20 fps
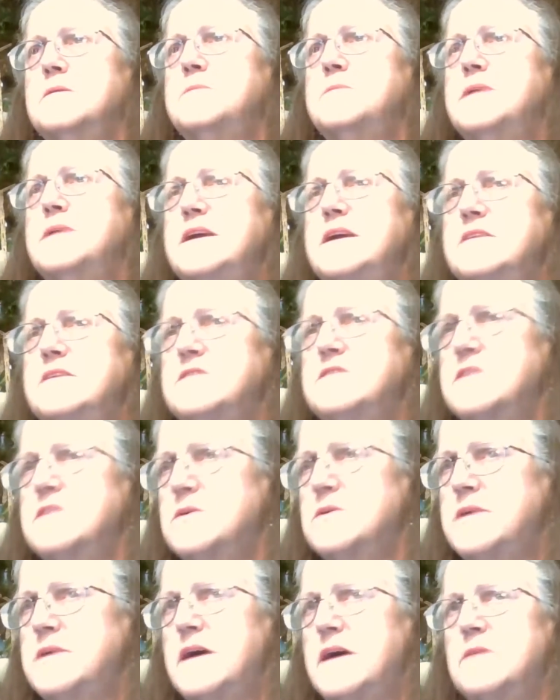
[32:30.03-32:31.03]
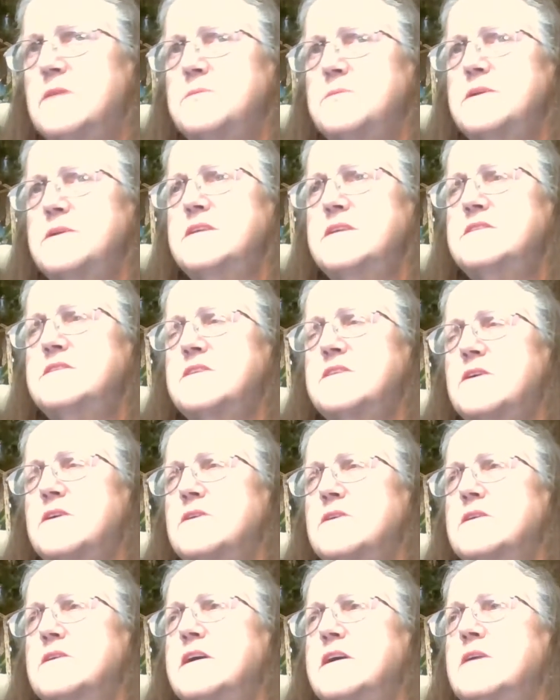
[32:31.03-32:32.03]
Please slow down. Please start
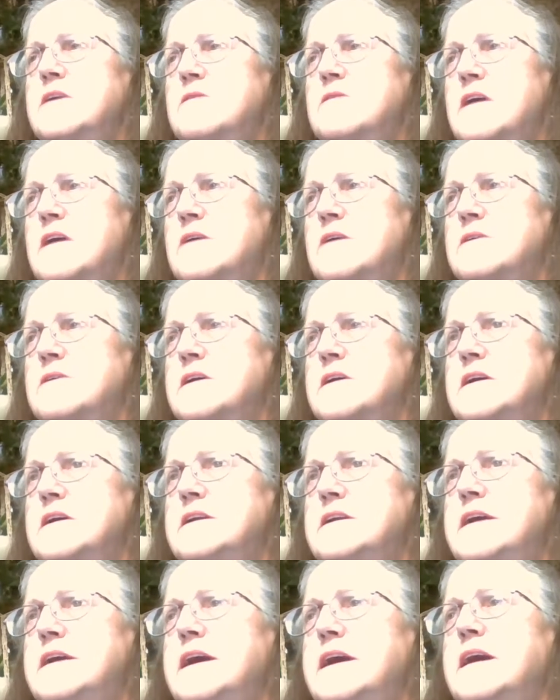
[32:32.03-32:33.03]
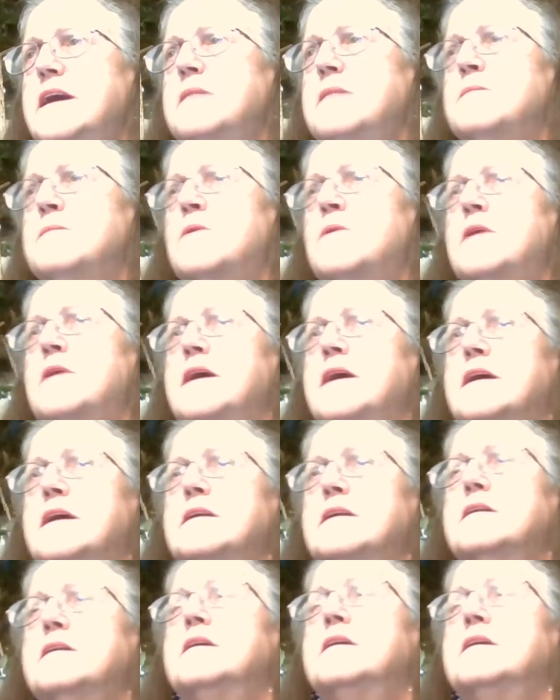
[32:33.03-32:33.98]
looking around and taking more in